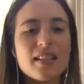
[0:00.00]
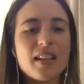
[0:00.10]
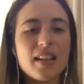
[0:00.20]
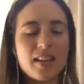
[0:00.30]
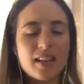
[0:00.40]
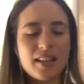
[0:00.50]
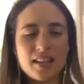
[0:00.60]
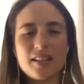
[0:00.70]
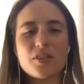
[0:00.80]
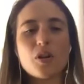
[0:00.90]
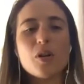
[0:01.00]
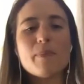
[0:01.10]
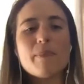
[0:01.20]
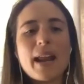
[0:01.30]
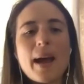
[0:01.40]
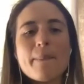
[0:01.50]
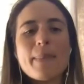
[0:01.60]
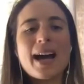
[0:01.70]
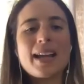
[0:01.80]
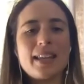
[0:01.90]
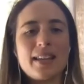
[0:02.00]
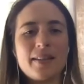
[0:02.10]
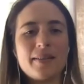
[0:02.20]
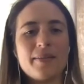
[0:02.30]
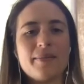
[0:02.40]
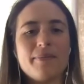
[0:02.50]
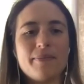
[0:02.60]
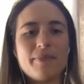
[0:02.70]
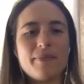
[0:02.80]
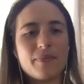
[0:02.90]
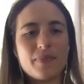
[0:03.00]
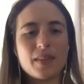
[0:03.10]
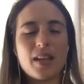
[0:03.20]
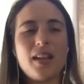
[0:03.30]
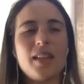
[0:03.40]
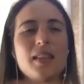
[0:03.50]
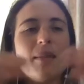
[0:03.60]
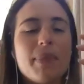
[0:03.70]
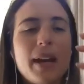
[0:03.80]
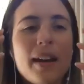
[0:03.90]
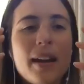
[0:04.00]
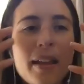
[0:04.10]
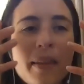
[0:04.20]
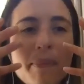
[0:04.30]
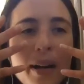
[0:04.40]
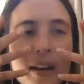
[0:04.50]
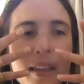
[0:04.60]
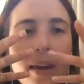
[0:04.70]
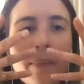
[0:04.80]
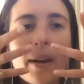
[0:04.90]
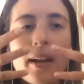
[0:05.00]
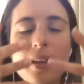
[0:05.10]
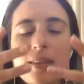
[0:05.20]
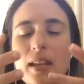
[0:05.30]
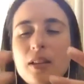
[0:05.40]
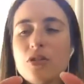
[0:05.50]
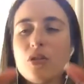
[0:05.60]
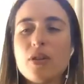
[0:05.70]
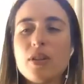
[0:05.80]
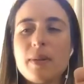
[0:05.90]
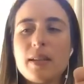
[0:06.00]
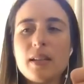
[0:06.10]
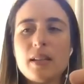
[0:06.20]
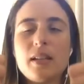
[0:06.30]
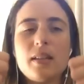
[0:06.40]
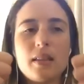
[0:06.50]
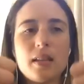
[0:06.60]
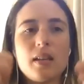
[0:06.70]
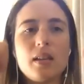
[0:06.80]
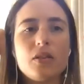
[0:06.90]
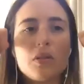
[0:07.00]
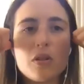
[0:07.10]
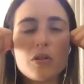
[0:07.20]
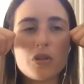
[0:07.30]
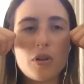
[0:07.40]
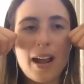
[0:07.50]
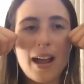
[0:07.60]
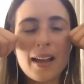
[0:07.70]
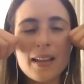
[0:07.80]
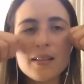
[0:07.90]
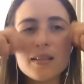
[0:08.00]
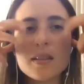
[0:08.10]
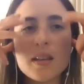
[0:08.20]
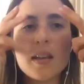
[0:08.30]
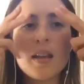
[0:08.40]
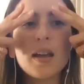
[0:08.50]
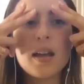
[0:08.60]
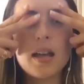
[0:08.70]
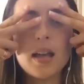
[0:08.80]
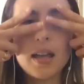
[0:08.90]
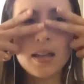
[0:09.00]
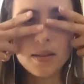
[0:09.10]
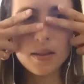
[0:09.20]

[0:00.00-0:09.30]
it's called Brahmari and pranayama, and then so it's basically you close your eyes and